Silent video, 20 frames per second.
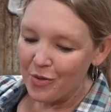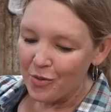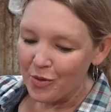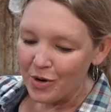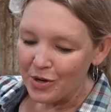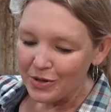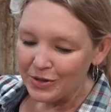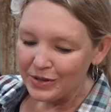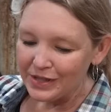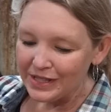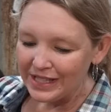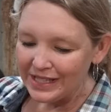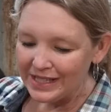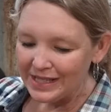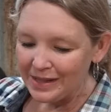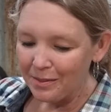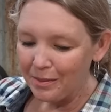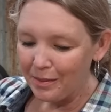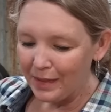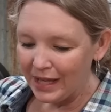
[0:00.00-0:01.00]
Well,
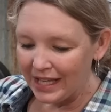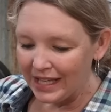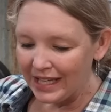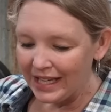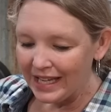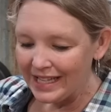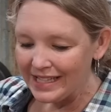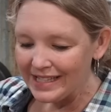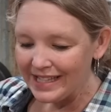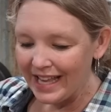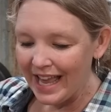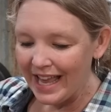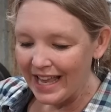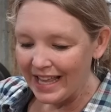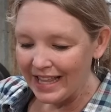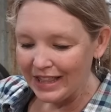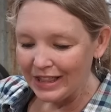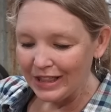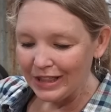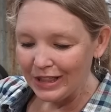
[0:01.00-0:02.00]
since meat is
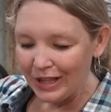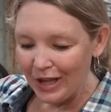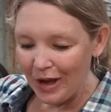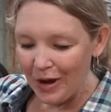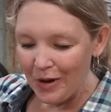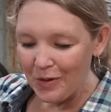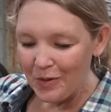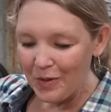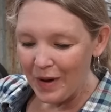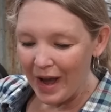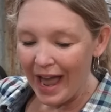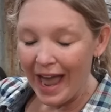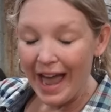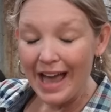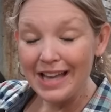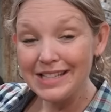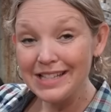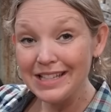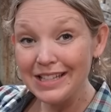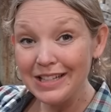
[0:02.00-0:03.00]
a low
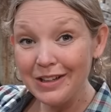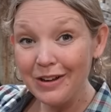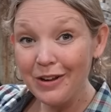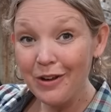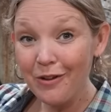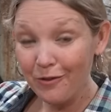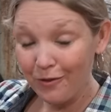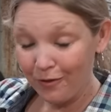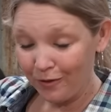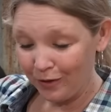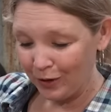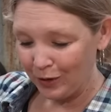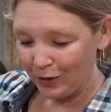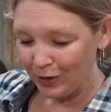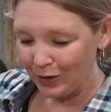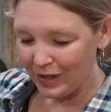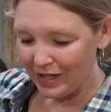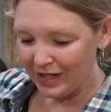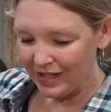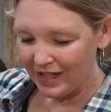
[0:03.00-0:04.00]
acid
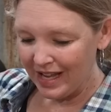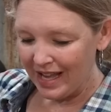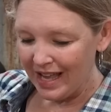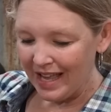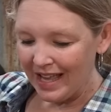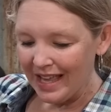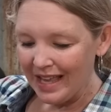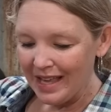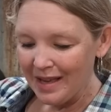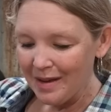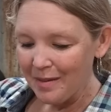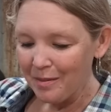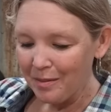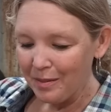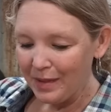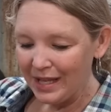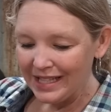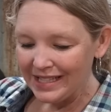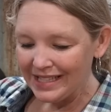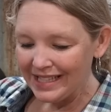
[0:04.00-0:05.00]
food, it
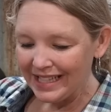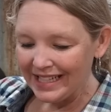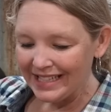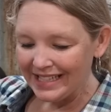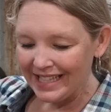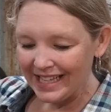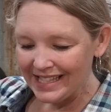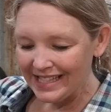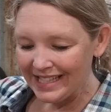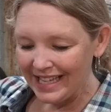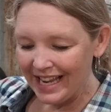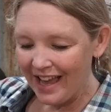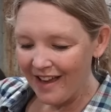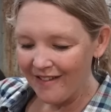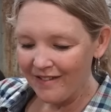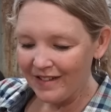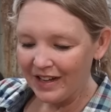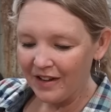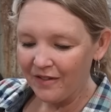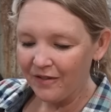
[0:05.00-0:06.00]
means it doesn't
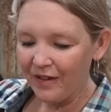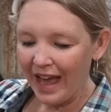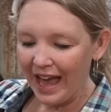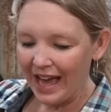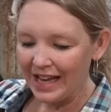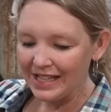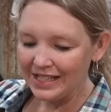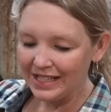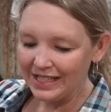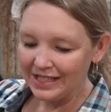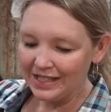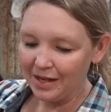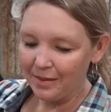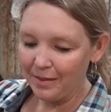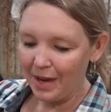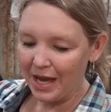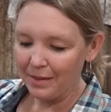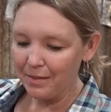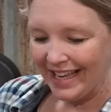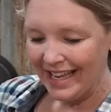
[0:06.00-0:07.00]
have enough acid to
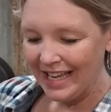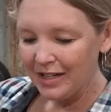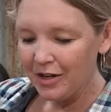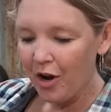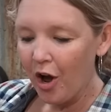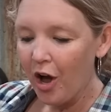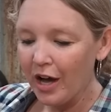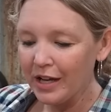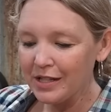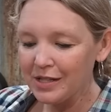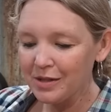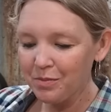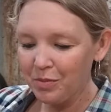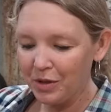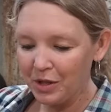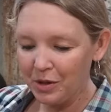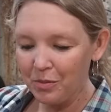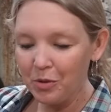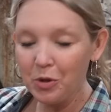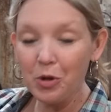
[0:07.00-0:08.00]
make
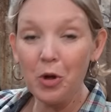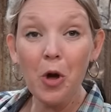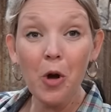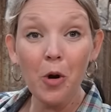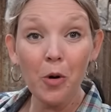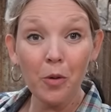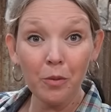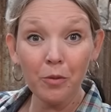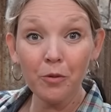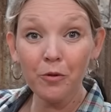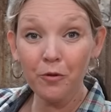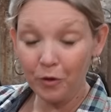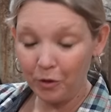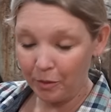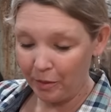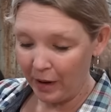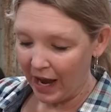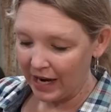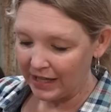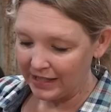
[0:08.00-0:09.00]
inhospitable home for
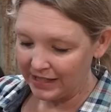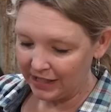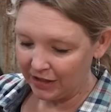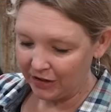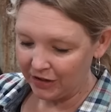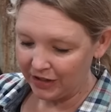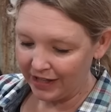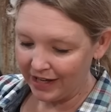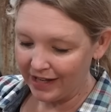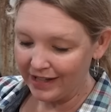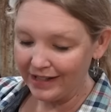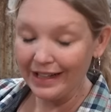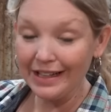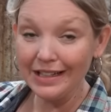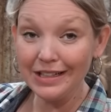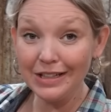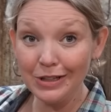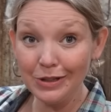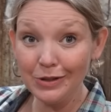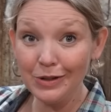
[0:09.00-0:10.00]
bacteria,
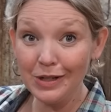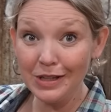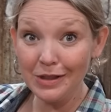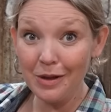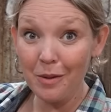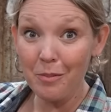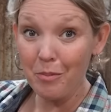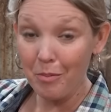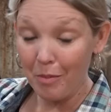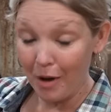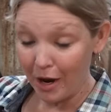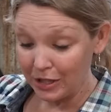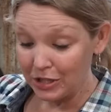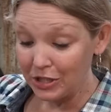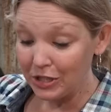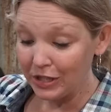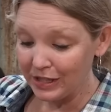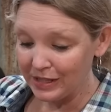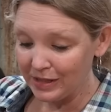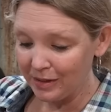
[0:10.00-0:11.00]
including the
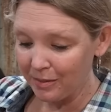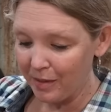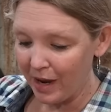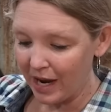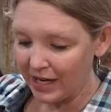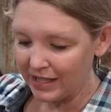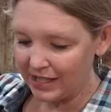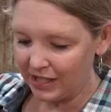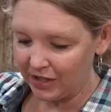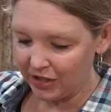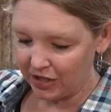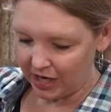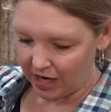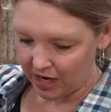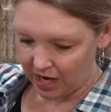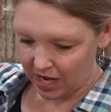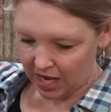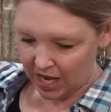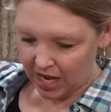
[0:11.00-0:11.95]
botulism bacteria.